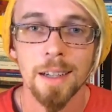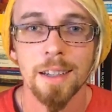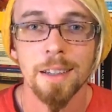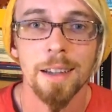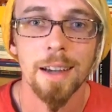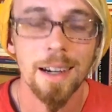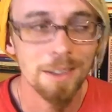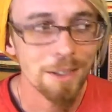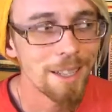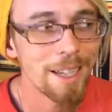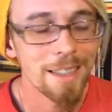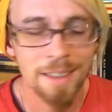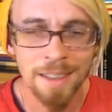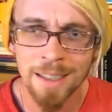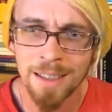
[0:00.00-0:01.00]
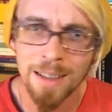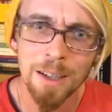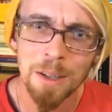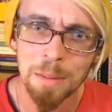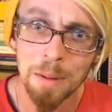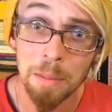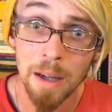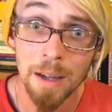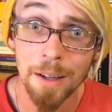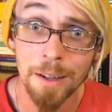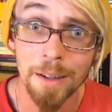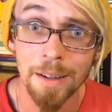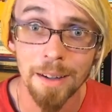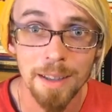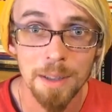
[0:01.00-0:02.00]
And actually, guys, it gets a little bit
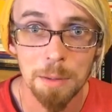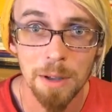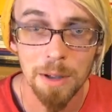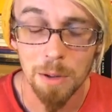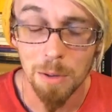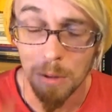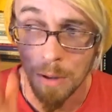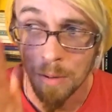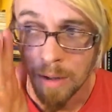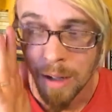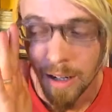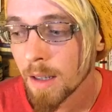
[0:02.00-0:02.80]
pagan. It's pretty cool.